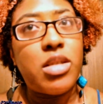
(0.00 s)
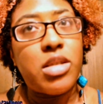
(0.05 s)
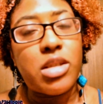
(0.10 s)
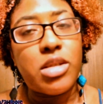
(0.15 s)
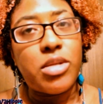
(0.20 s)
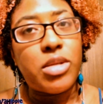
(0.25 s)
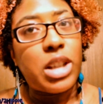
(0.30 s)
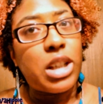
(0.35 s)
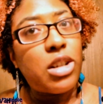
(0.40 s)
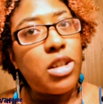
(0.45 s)

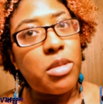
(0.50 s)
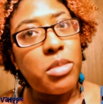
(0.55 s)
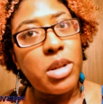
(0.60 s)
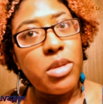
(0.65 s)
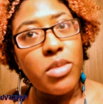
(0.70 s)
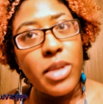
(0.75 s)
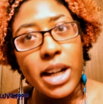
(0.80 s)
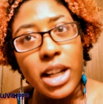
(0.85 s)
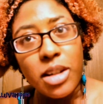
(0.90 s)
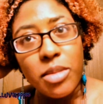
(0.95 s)
So they call
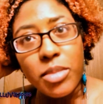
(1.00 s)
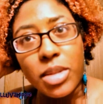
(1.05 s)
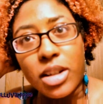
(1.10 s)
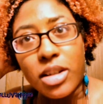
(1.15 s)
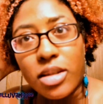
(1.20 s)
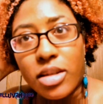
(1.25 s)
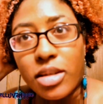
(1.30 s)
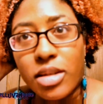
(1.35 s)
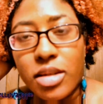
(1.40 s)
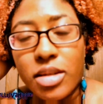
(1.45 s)
me white
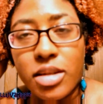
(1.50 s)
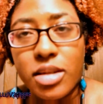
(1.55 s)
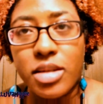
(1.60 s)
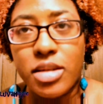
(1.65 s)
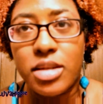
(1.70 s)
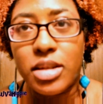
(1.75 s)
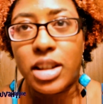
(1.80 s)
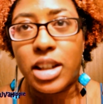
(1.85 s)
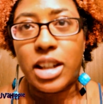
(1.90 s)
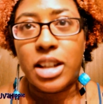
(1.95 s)

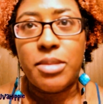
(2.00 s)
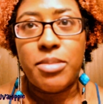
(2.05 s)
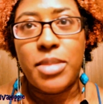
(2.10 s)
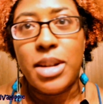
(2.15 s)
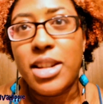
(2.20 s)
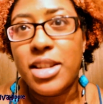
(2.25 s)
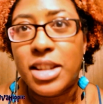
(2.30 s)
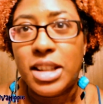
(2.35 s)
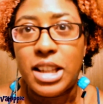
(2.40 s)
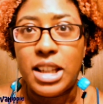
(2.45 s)
because I
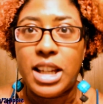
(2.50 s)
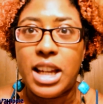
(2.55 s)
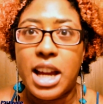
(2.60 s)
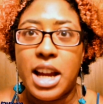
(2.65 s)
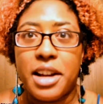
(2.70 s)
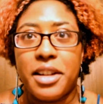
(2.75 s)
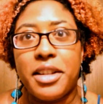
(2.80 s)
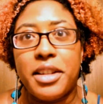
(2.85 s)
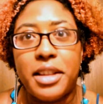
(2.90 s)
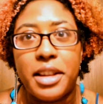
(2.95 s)
basically
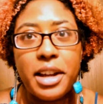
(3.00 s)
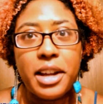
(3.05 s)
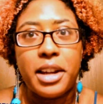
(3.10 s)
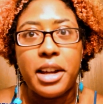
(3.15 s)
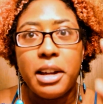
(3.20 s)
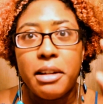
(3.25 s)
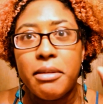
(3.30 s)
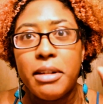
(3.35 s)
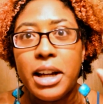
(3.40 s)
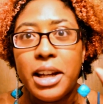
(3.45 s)
acted
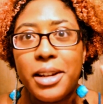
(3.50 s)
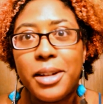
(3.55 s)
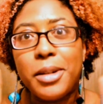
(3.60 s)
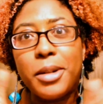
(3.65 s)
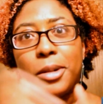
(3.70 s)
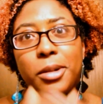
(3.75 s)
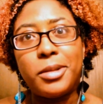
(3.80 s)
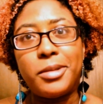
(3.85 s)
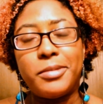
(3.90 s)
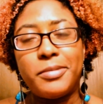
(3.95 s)
like a white
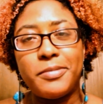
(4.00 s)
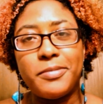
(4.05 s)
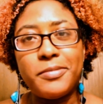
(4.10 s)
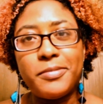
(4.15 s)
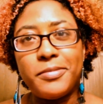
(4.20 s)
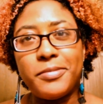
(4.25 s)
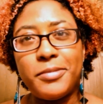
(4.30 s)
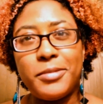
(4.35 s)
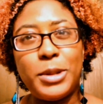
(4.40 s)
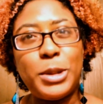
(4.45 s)
girl,
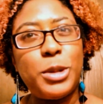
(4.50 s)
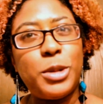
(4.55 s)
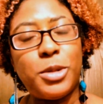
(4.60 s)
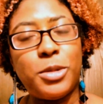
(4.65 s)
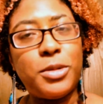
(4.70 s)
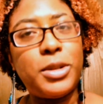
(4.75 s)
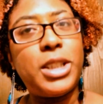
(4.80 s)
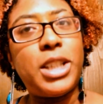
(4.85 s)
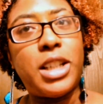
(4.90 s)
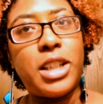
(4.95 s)
which
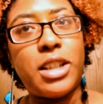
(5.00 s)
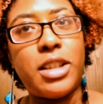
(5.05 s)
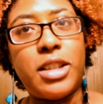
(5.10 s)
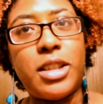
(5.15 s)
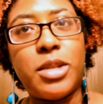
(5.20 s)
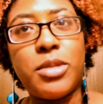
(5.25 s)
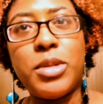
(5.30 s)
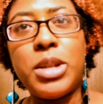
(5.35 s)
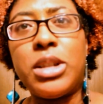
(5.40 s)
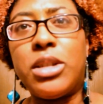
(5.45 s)
is
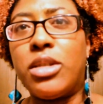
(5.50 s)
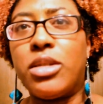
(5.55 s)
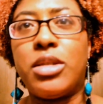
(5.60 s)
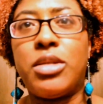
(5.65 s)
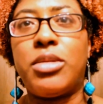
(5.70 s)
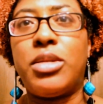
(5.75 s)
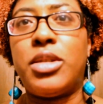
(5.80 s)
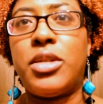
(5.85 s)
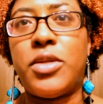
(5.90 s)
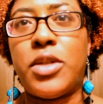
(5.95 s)
ridiculous. We all
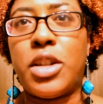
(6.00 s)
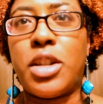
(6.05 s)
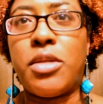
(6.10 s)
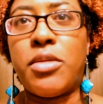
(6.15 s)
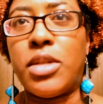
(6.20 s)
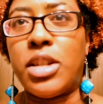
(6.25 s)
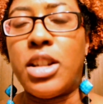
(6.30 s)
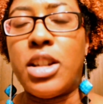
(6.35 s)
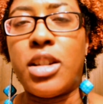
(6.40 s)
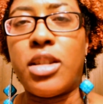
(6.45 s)
know it's
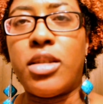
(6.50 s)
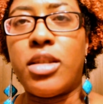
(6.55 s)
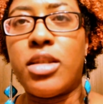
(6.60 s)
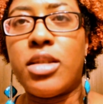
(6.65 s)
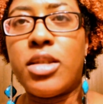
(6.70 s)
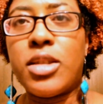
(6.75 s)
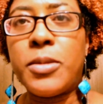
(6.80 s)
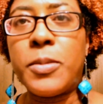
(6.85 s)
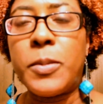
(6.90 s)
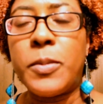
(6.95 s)
fucking
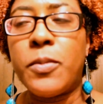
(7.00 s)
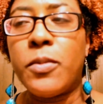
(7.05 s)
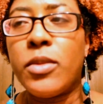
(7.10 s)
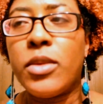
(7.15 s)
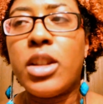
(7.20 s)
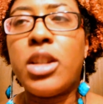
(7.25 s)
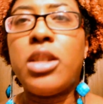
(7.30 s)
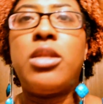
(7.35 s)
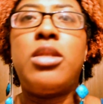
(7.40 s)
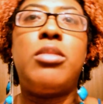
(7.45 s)
ridiculous,
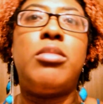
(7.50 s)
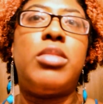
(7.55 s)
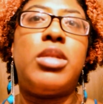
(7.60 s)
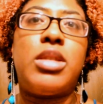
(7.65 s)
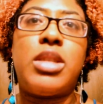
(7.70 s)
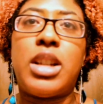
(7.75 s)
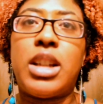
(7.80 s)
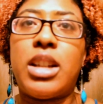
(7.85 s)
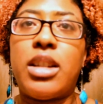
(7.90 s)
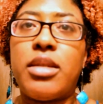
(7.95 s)

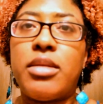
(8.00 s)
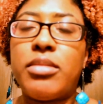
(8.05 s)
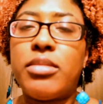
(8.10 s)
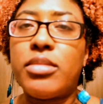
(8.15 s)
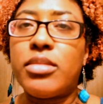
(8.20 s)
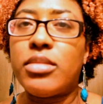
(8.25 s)
but hey.